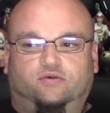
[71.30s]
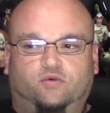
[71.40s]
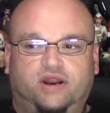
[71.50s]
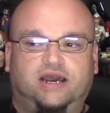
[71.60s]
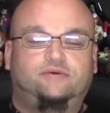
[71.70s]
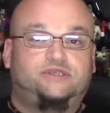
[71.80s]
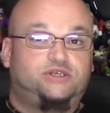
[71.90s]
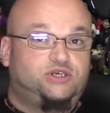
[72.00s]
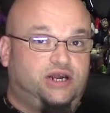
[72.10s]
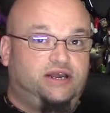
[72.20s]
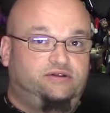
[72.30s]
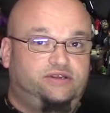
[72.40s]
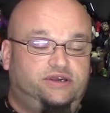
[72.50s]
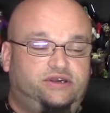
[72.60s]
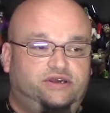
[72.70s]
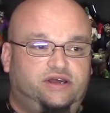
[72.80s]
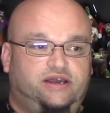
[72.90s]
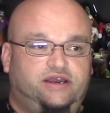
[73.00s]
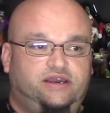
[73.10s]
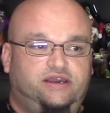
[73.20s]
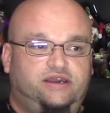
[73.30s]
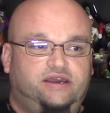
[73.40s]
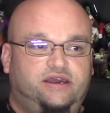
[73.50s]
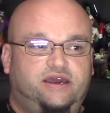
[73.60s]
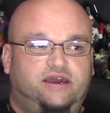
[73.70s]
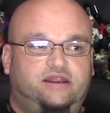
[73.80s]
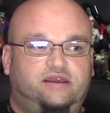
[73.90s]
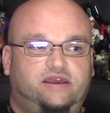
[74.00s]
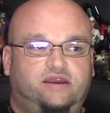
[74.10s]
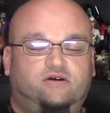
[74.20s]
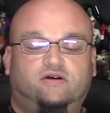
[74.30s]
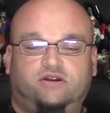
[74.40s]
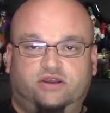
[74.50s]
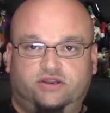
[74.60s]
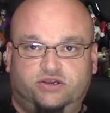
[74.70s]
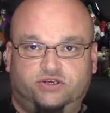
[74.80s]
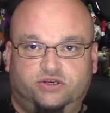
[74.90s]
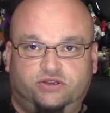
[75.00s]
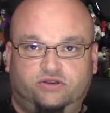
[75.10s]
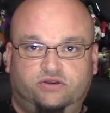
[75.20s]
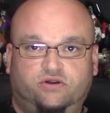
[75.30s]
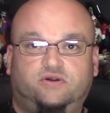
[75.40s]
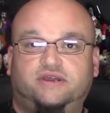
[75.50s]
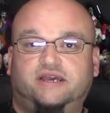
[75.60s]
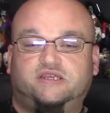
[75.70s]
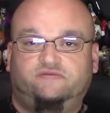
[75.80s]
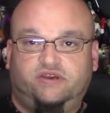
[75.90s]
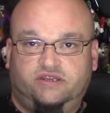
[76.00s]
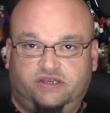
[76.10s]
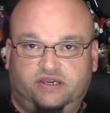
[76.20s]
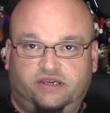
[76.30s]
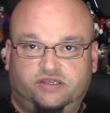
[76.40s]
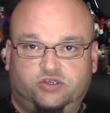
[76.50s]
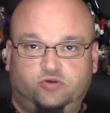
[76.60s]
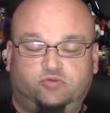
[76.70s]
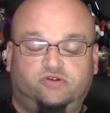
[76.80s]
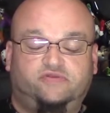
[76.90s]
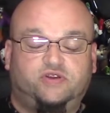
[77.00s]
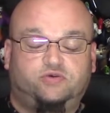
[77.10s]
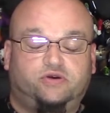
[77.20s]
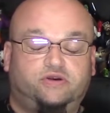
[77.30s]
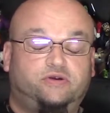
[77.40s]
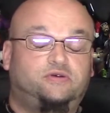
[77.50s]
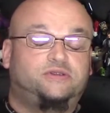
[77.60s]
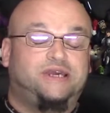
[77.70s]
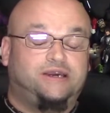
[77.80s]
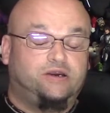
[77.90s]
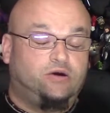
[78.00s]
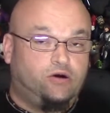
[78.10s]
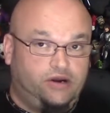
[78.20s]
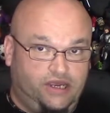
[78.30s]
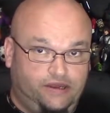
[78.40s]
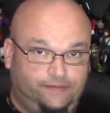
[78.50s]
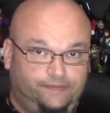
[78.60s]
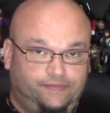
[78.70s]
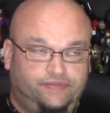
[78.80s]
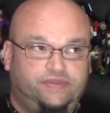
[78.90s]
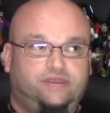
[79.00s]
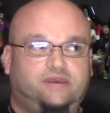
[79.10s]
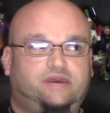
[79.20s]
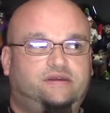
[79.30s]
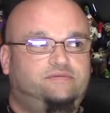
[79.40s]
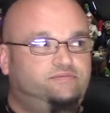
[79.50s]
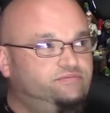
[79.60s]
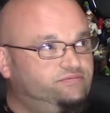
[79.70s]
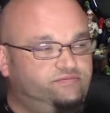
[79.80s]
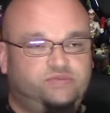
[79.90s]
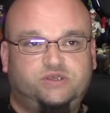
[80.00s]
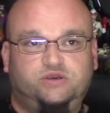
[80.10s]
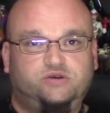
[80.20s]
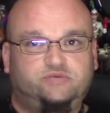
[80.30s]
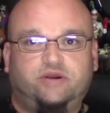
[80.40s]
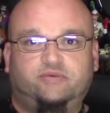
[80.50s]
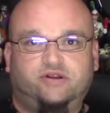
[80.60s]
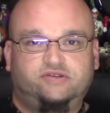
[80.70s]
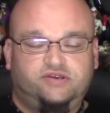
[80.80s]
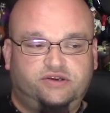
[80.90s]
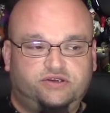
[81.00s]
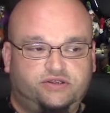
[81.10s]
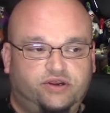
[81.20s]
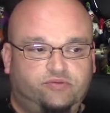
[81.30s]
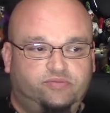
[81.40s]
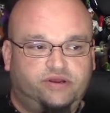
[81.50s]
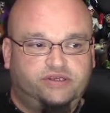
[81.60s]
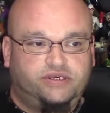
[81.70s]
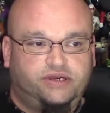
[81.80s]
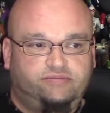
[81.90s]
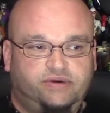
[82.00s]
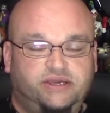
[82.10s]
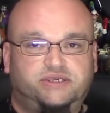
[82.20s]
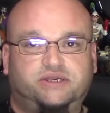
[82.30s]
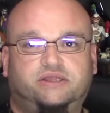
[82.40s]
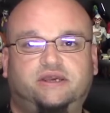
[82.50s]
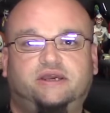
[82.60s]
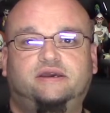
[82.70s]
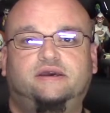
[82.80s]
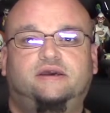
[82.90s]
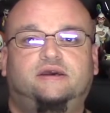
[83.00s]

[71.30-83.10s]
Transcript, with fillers: when I was a child, I had a heart condition called SVT, supraventricular tachycardia, and excuse my pronunciation there, but uh, basically.